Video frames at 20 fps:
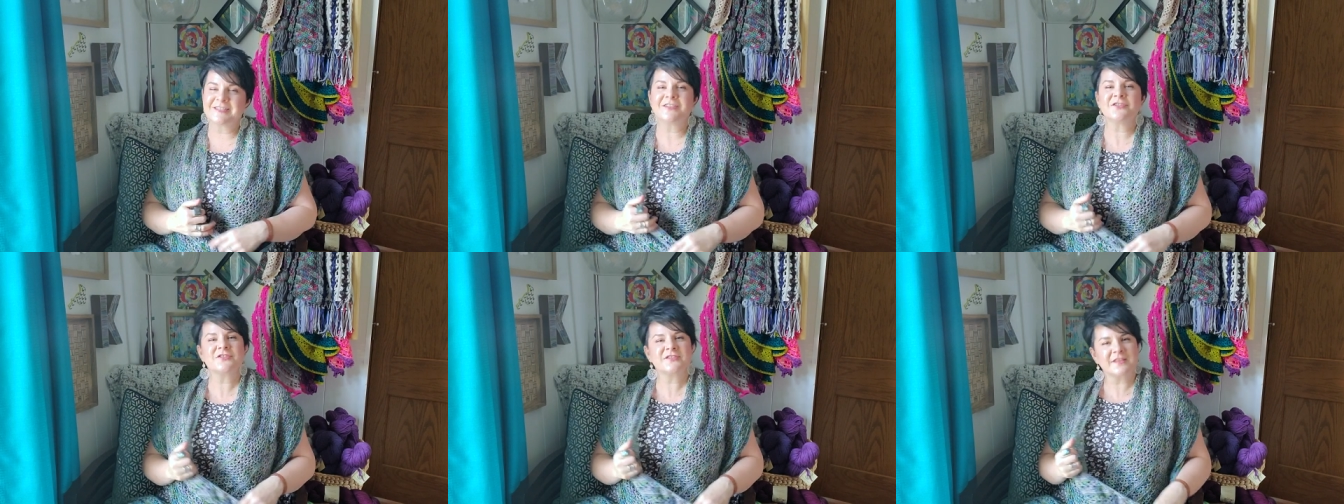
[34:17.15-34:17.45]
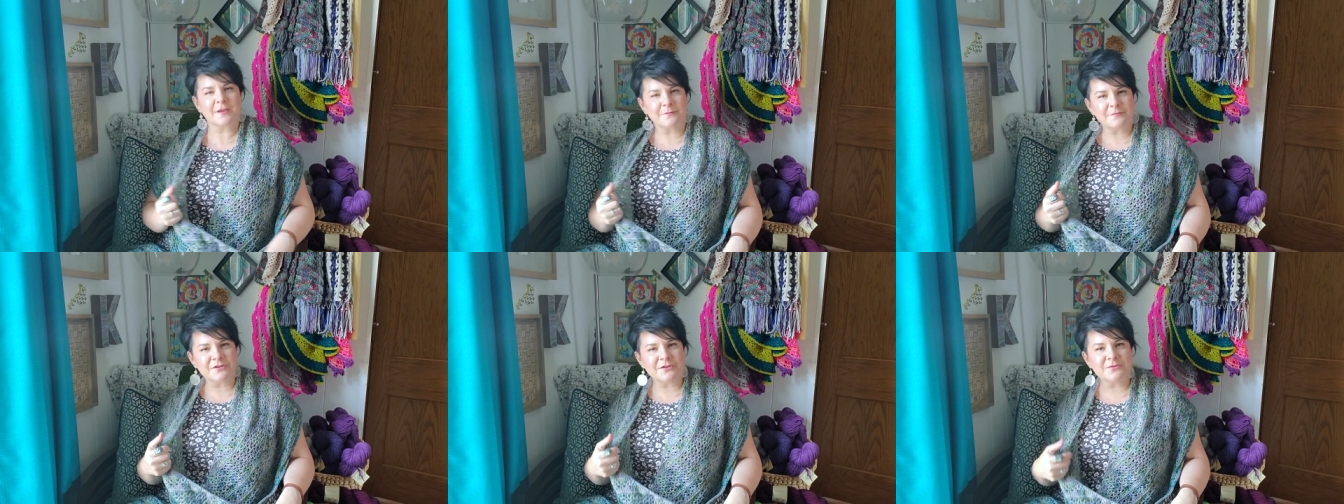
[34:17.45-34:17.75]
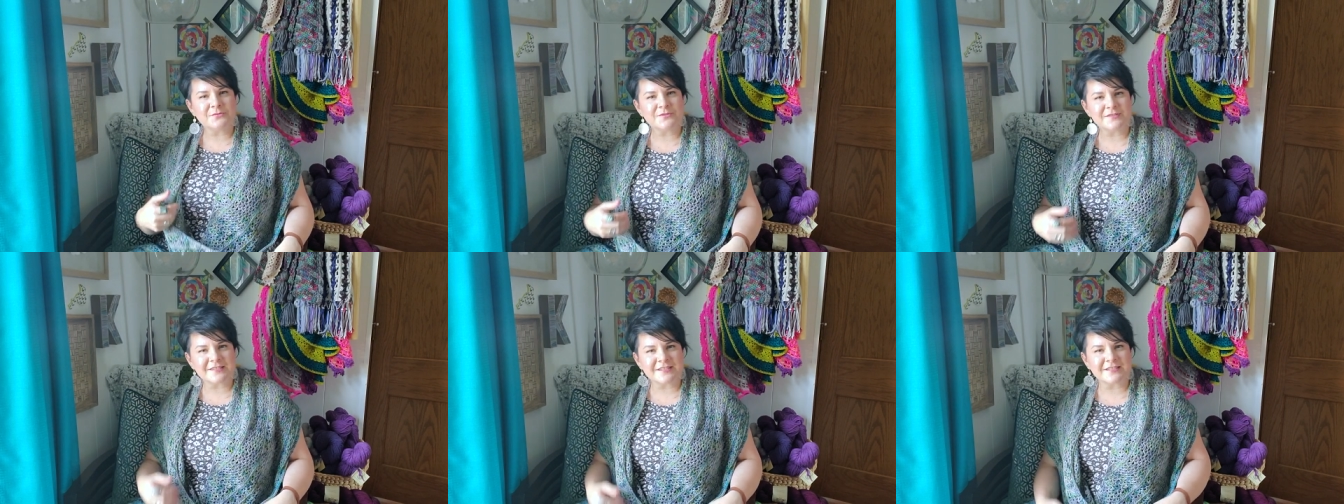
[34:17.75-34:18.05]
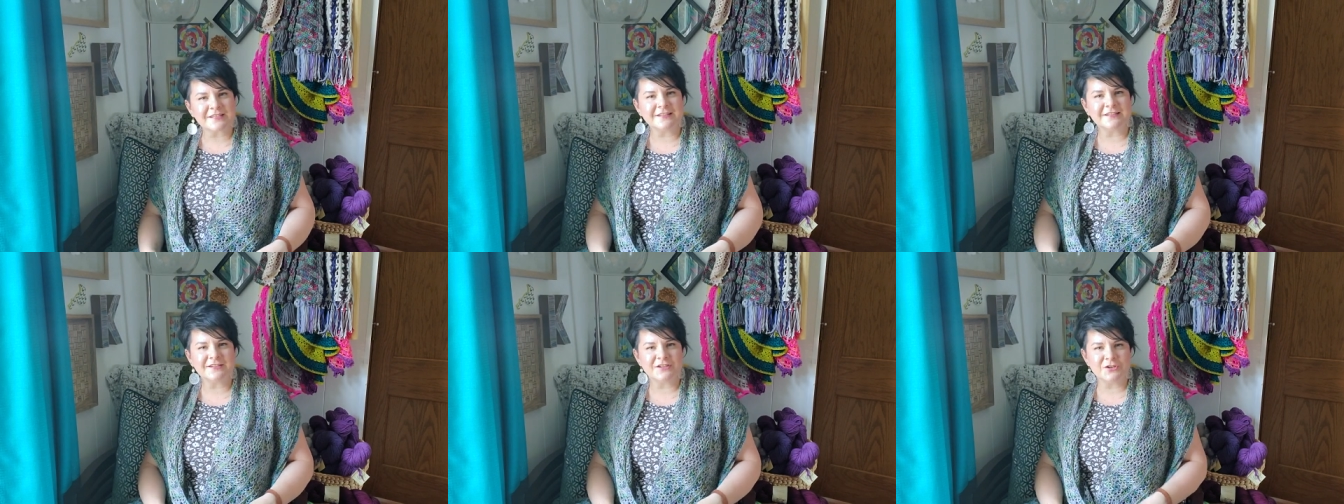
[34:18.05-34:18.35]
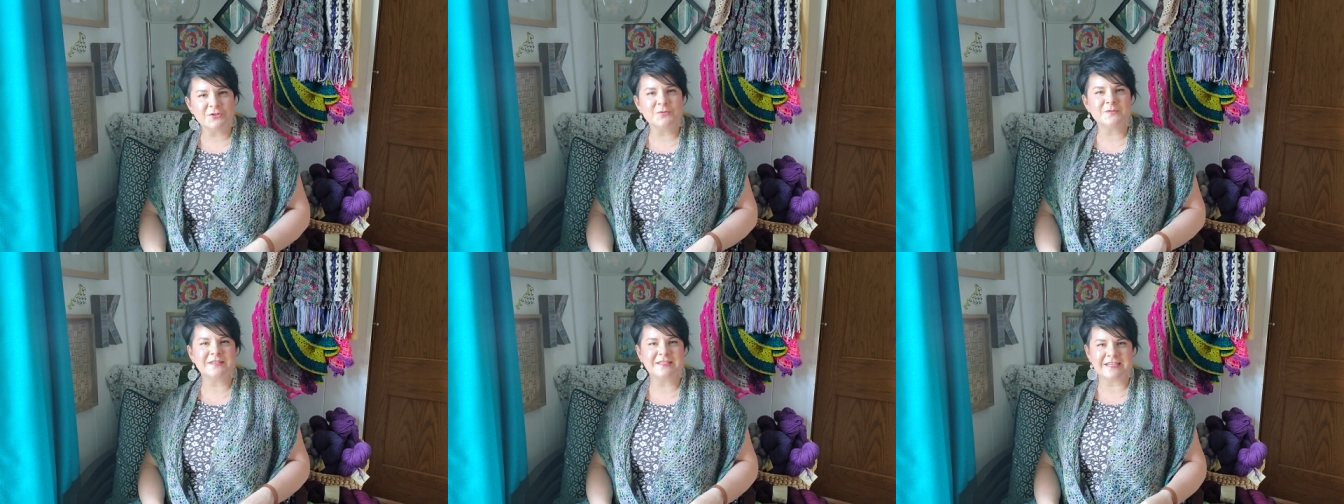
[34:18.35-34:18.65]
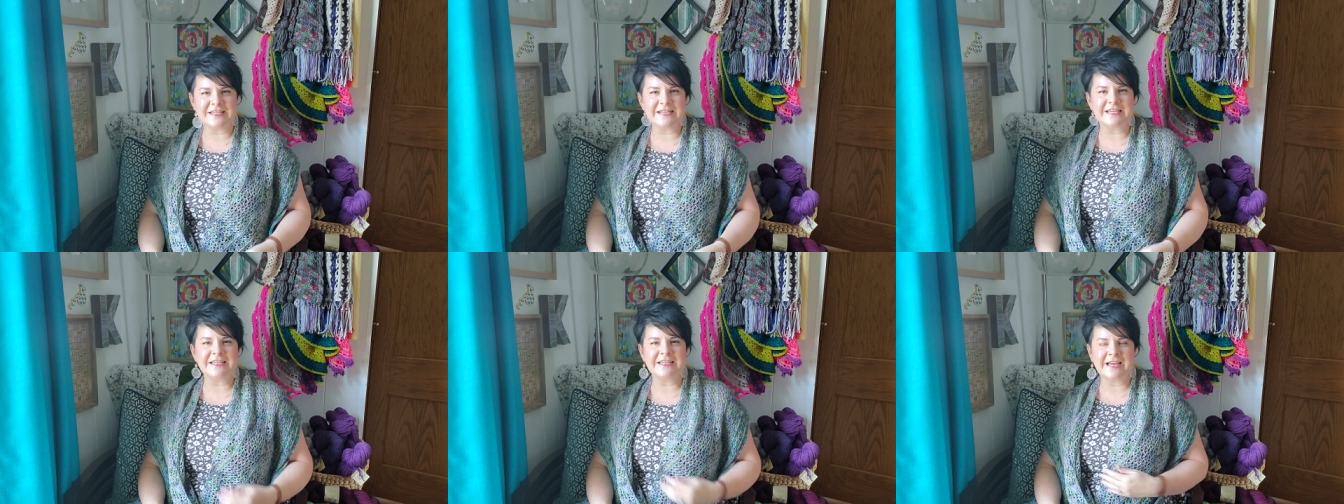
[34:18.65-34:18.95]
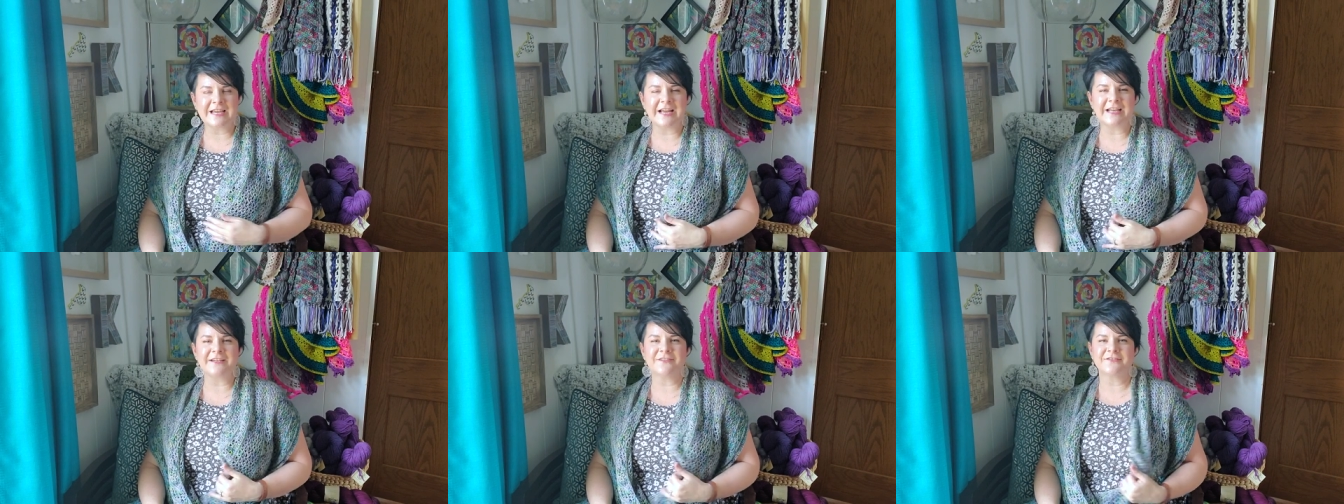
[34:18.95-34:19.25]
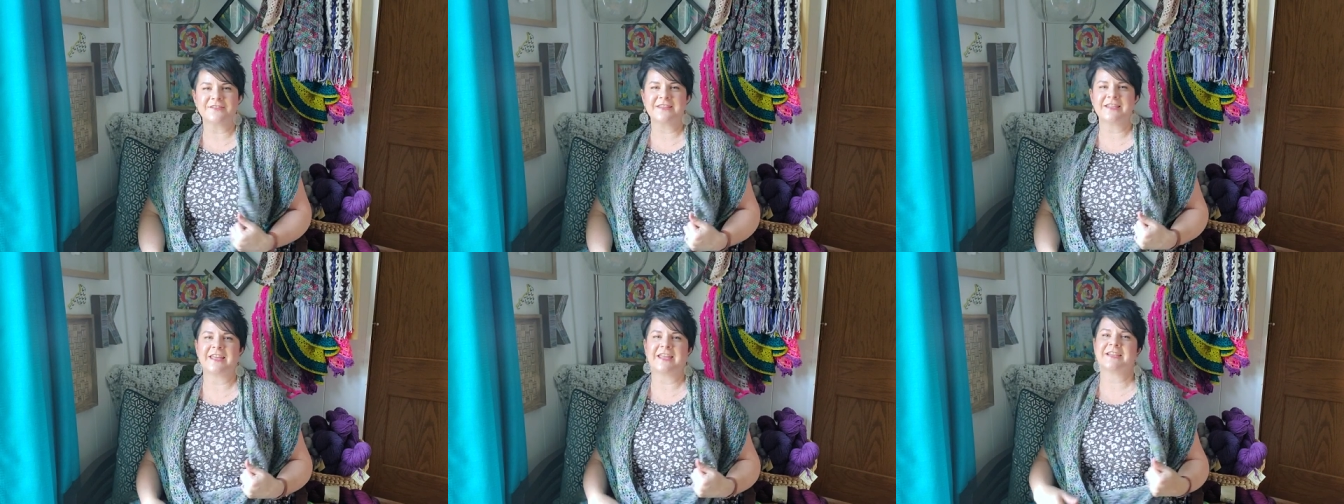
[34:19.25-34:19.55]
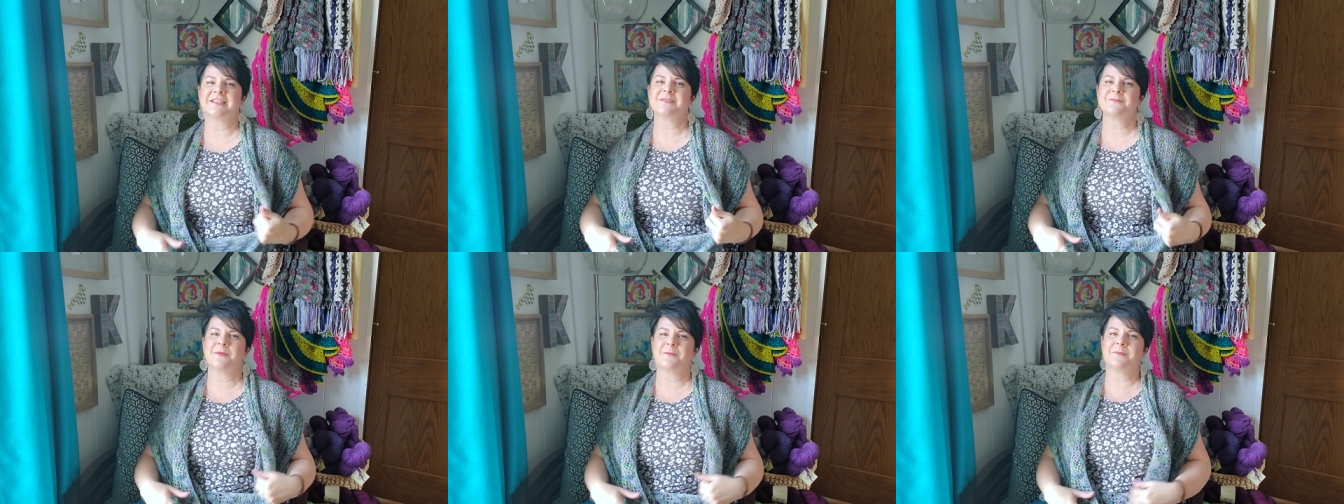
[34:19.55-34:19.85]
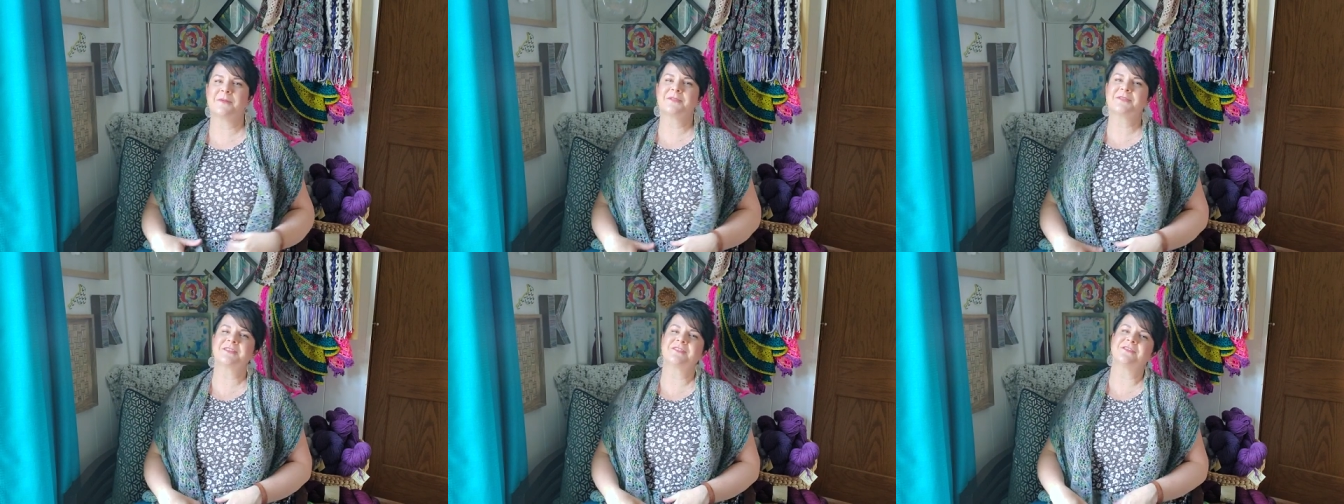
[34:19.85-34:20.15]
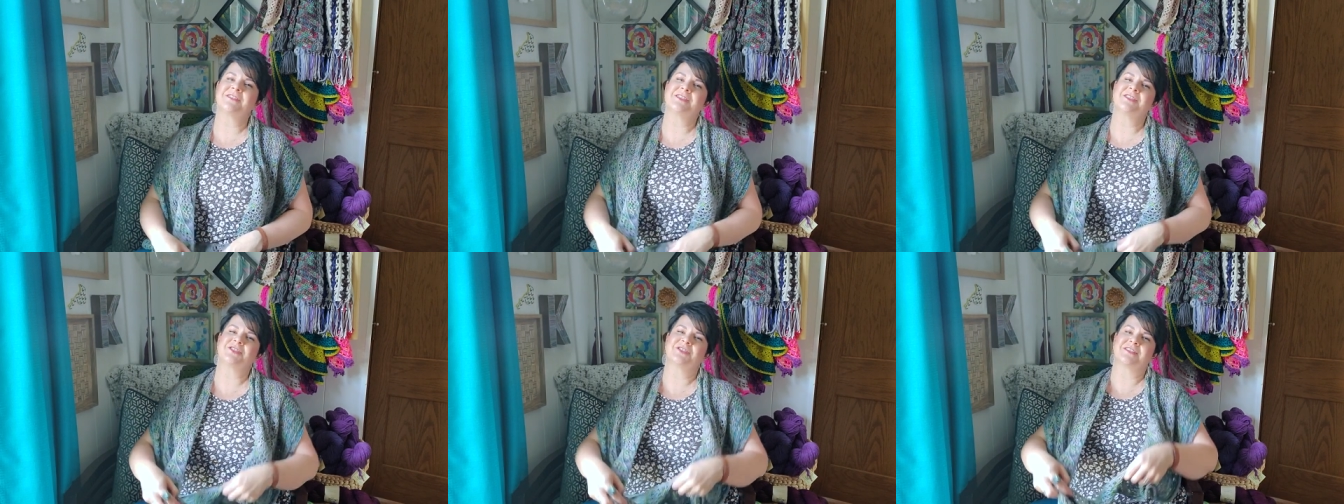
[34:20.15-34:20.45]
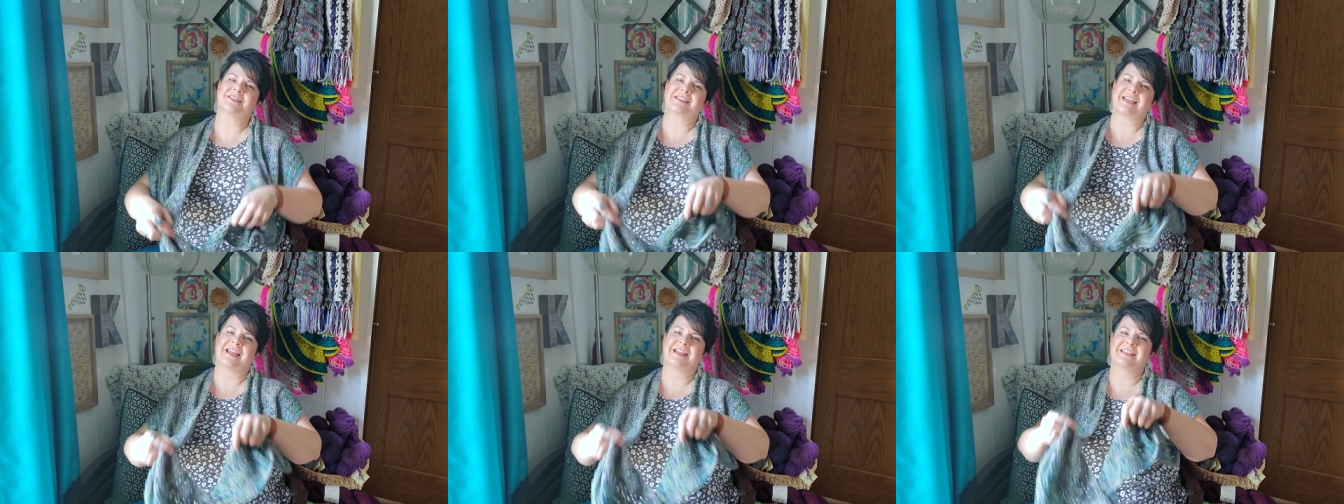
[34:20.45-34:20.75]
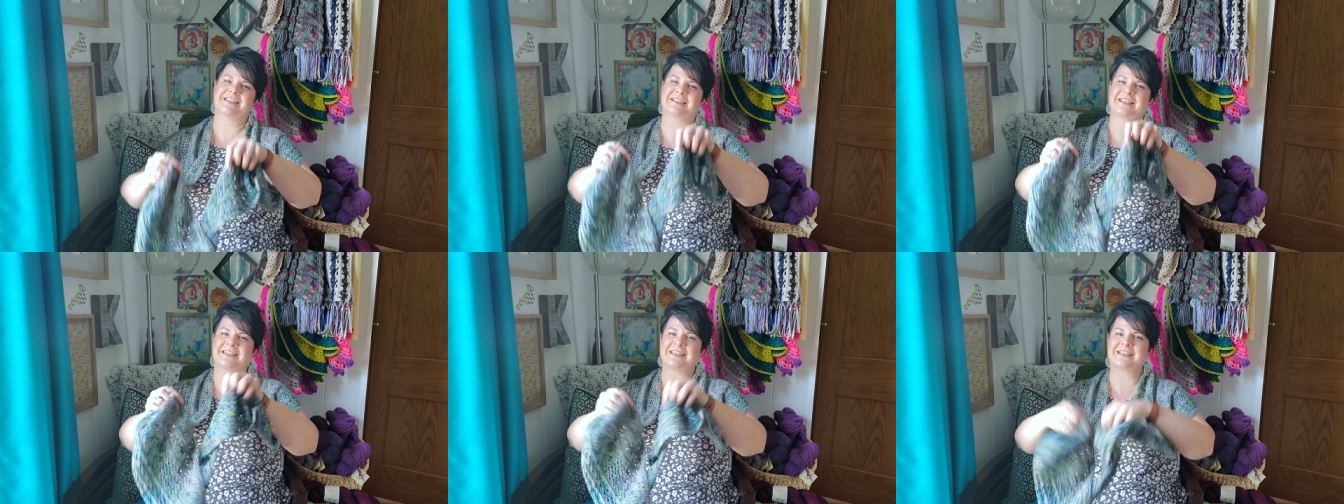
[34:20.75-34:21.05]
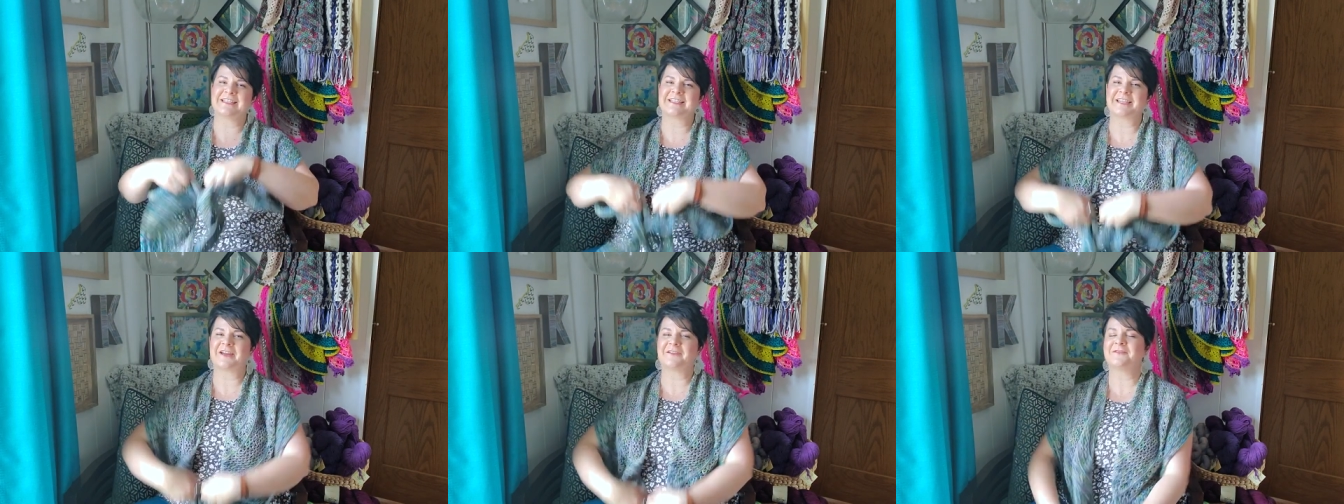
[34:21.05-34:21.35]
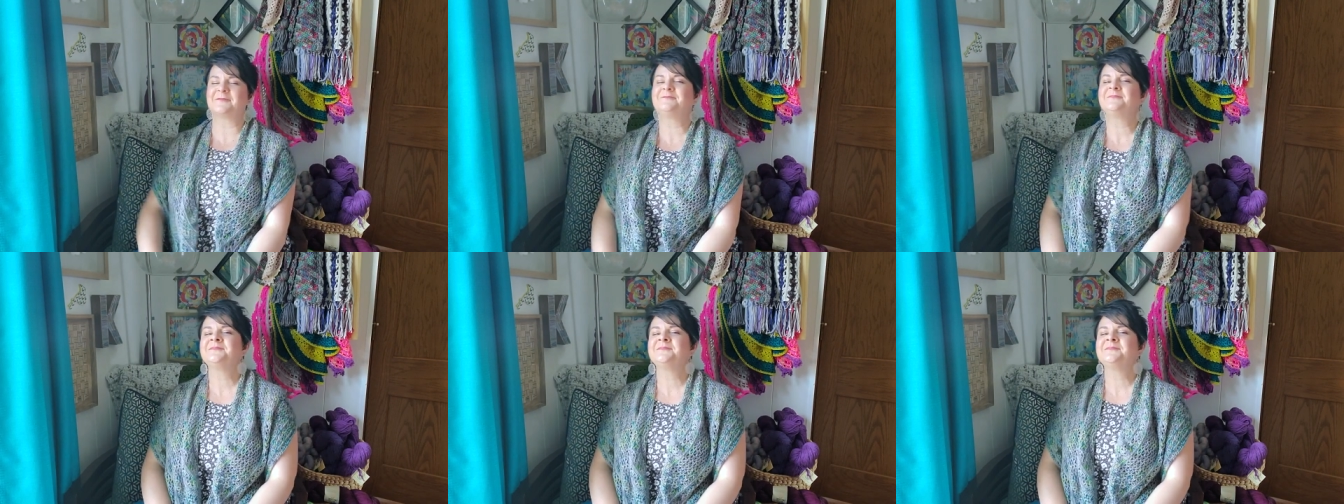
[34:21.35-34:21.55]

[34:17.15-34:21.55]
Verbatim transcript: There's some news, newsy kind of things, but most of it's just kind of silly stuff.